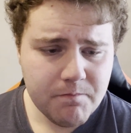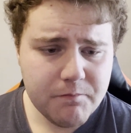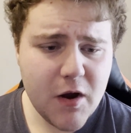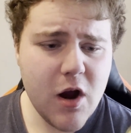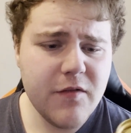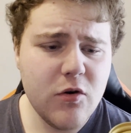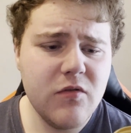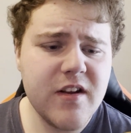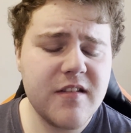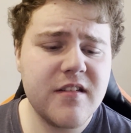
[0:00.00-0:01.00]
But
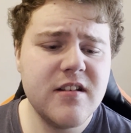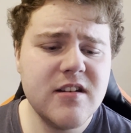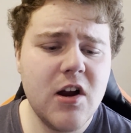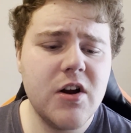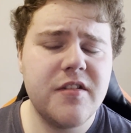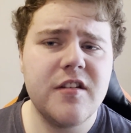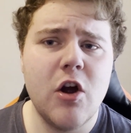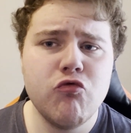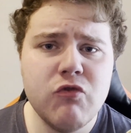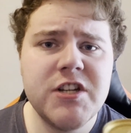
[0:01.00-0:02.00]
overall, this is a nice
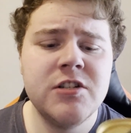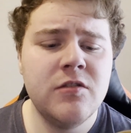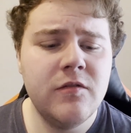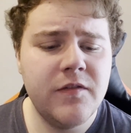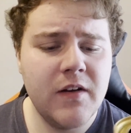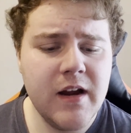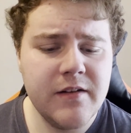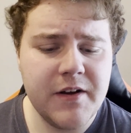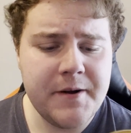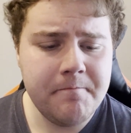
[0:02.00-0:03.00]
original
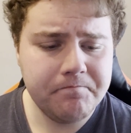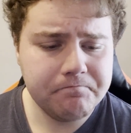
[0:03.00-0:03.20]
flavour.